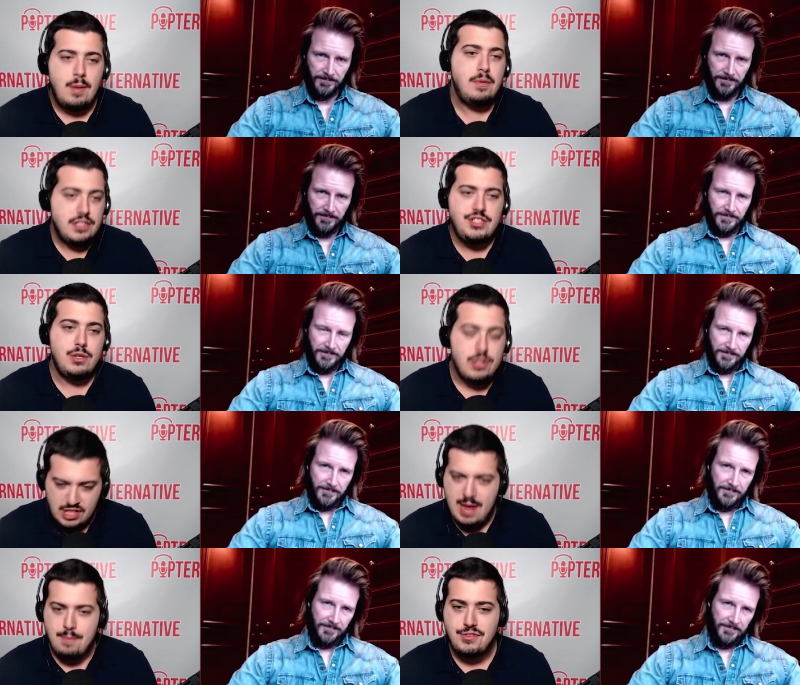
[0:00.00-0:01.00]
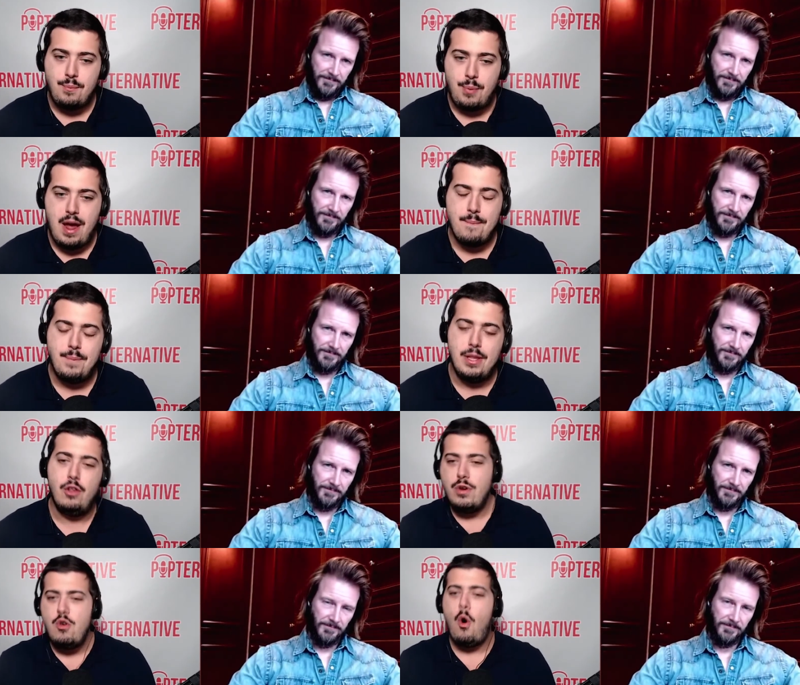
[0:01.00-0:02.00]
Speaker 1: the series on Amazon Prime, Bill,
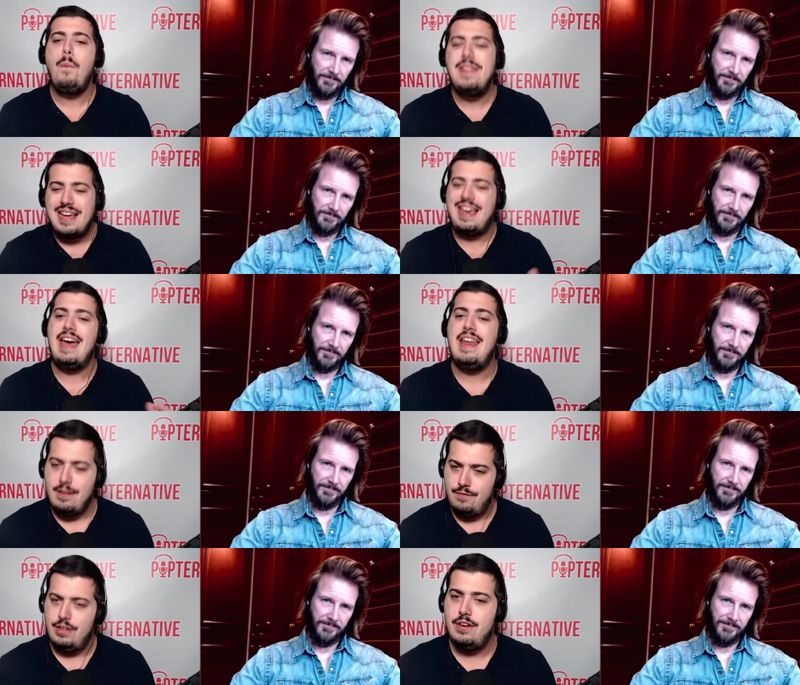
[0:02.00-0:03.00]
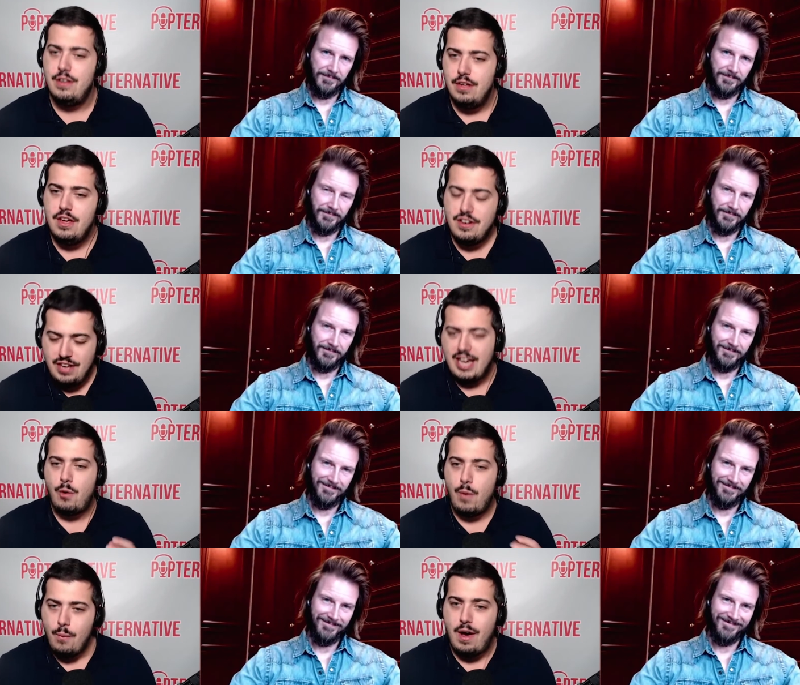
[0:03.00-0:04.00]
what are you hoping they get out of it,
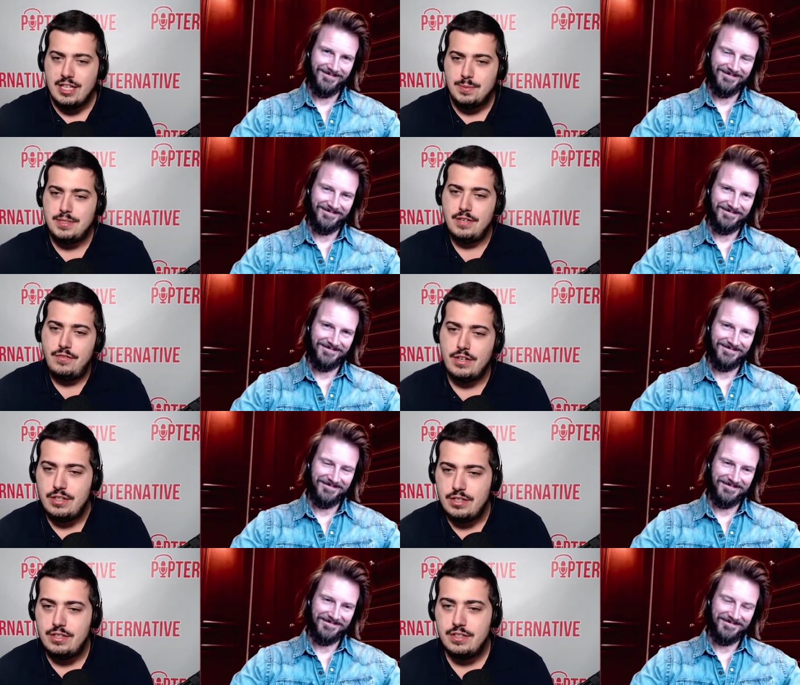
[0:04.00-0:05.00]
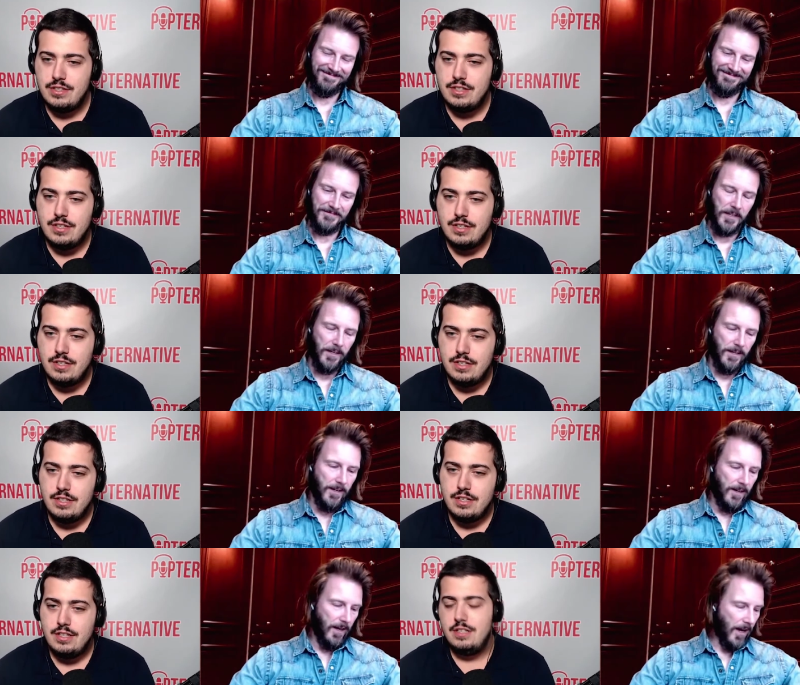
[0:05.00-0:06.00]
takeaway-wise specifically?
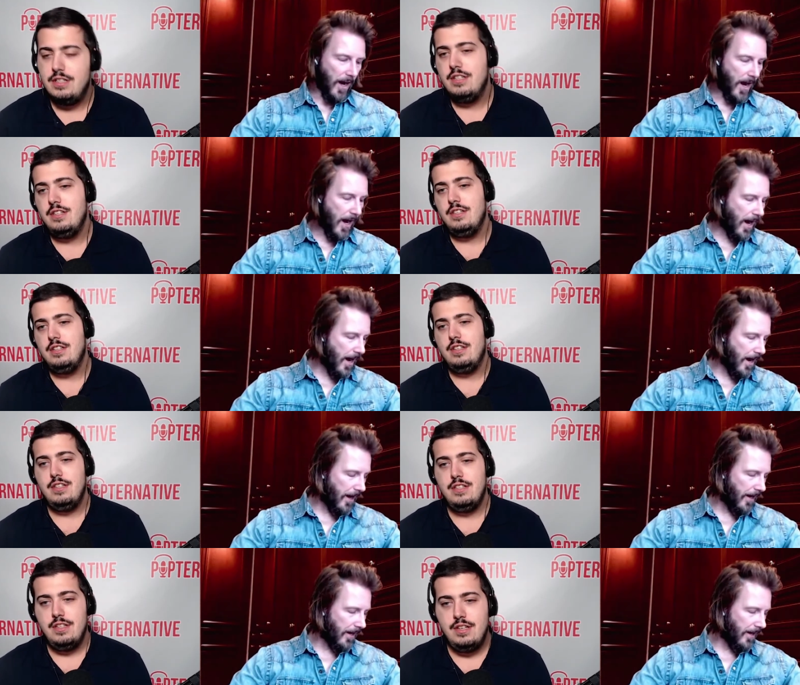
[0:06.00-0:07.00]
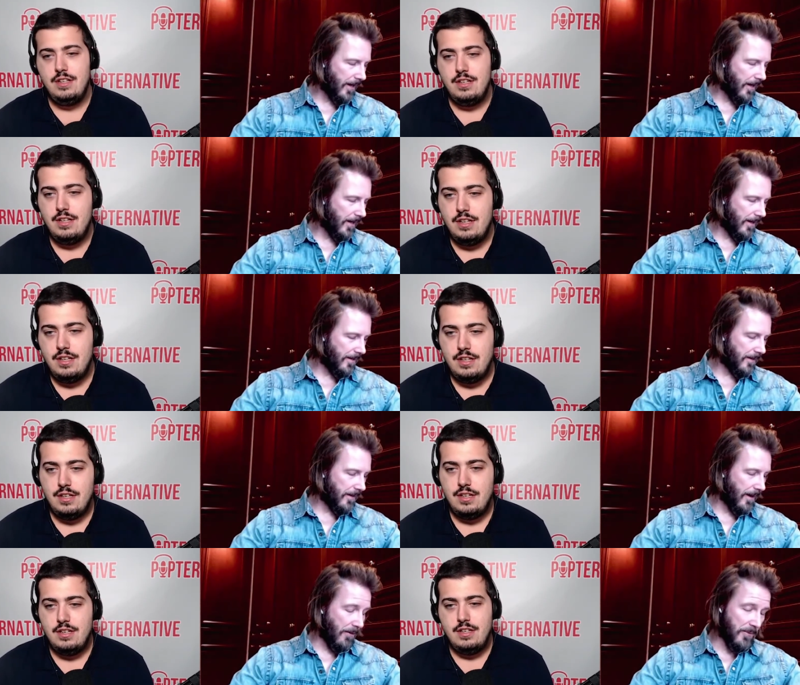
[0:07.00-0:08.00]
Speaker 2: Uh,
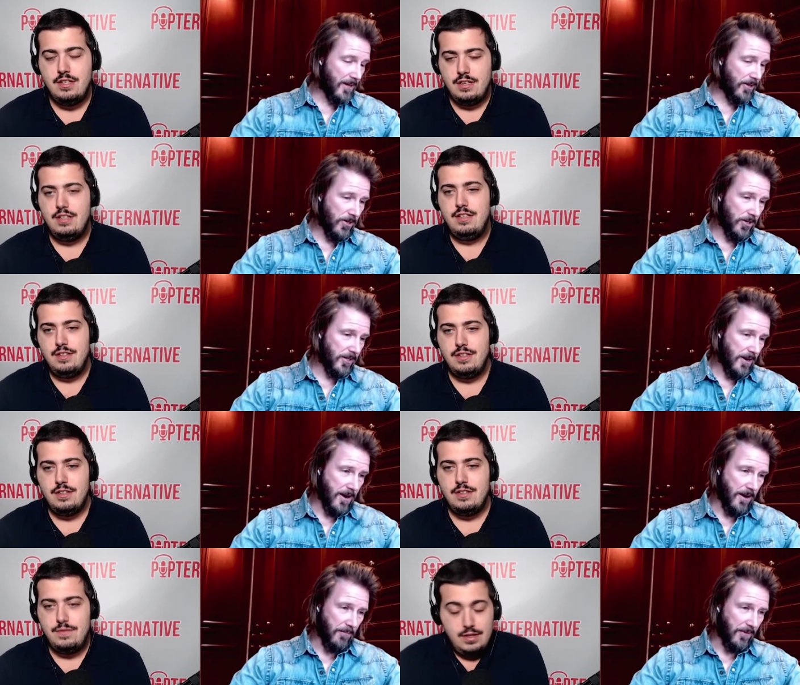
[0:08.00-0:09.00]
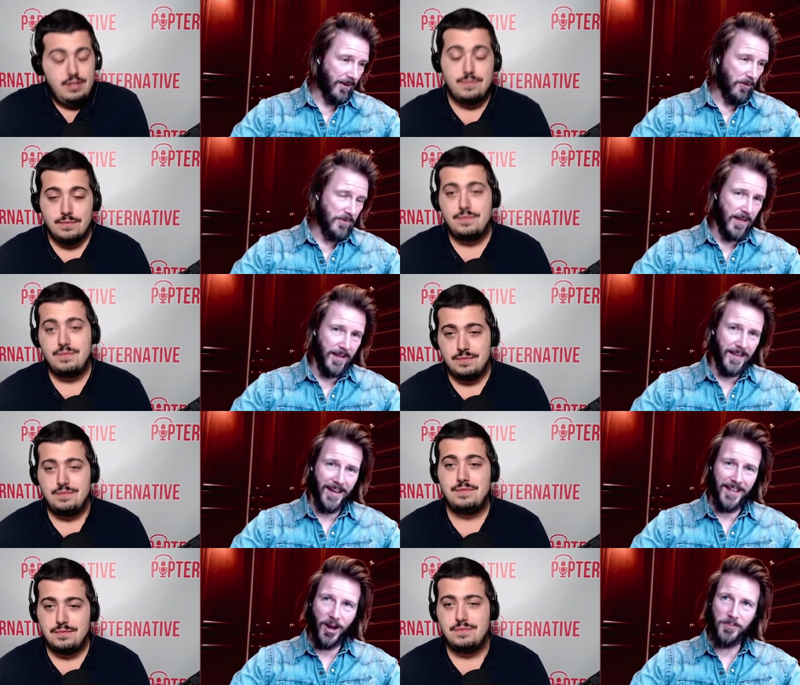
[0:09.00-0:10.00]
I hope they get a good time. Yeah. I hope they
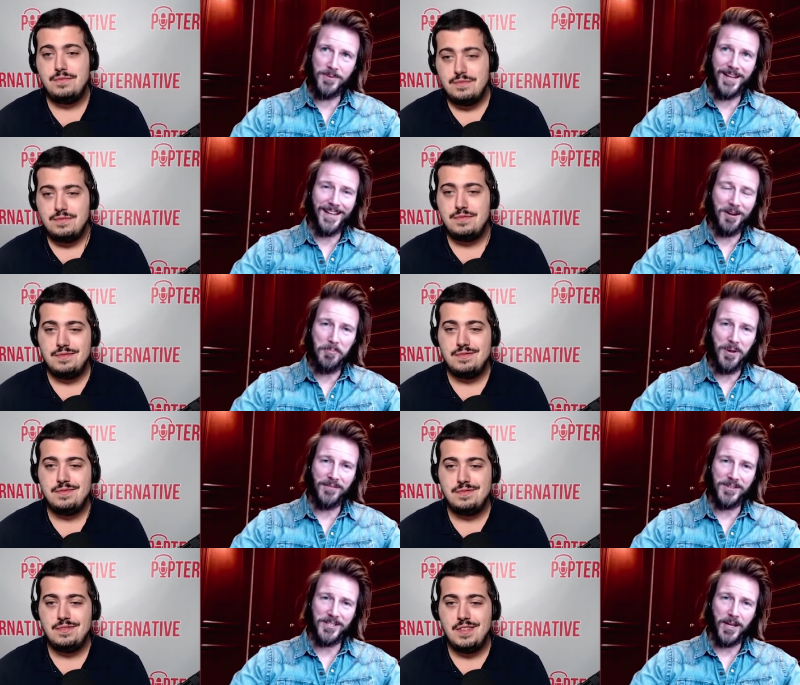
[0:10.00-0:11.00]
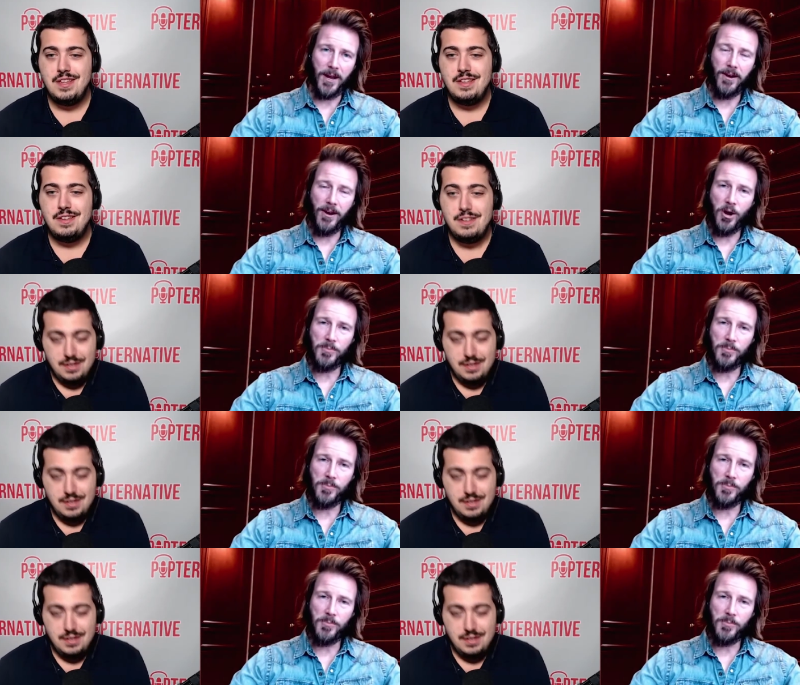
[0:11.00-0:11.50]
and I hope they get a bit of a scare. I hope